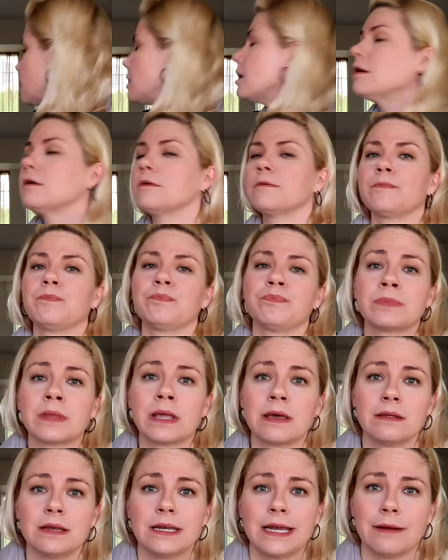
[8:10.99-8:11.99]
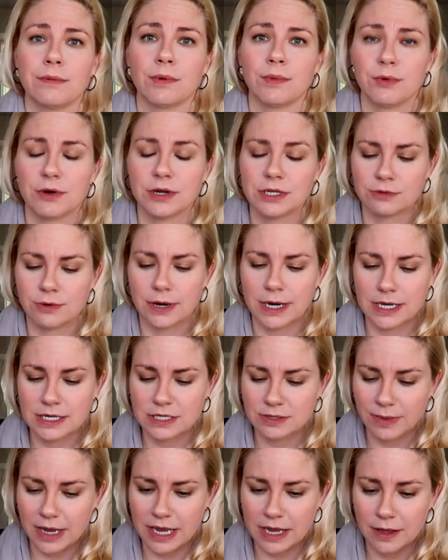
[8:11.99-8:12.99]
Oh, neighbor boy's riding
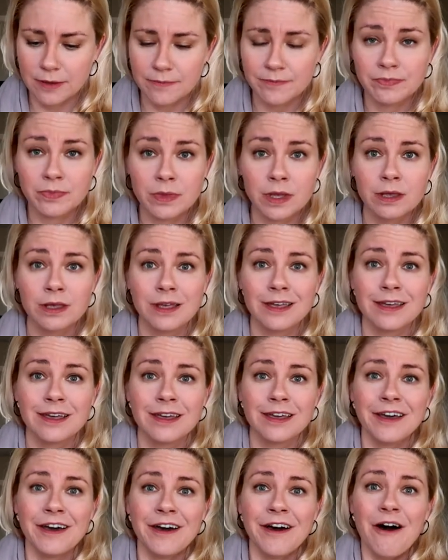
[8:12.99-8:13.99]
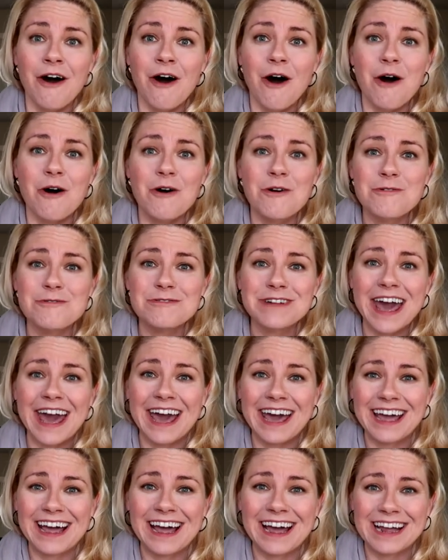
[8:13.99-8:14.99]
his bike.
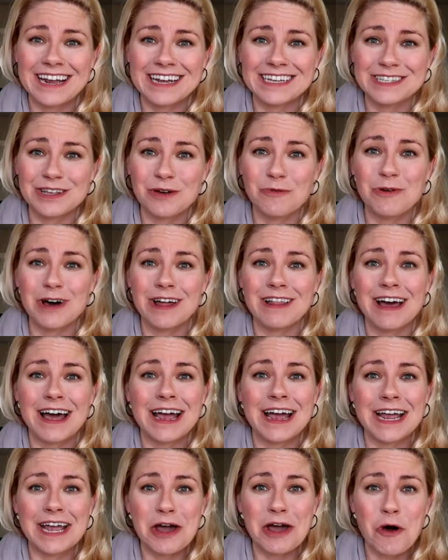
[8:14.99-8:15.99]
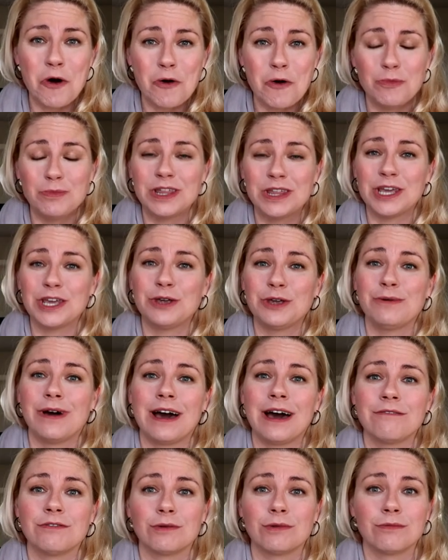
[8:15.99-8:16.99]
Okay, guys. Well, I hope that you
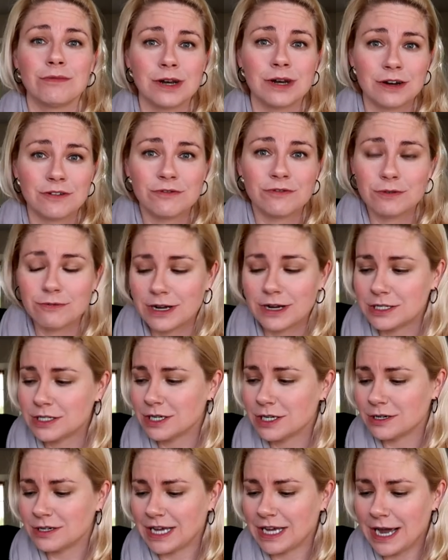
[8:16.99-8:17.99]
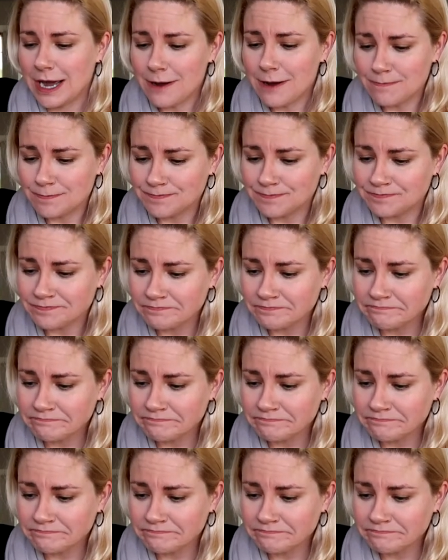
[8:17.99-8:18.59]
have a wonderful rest of your day.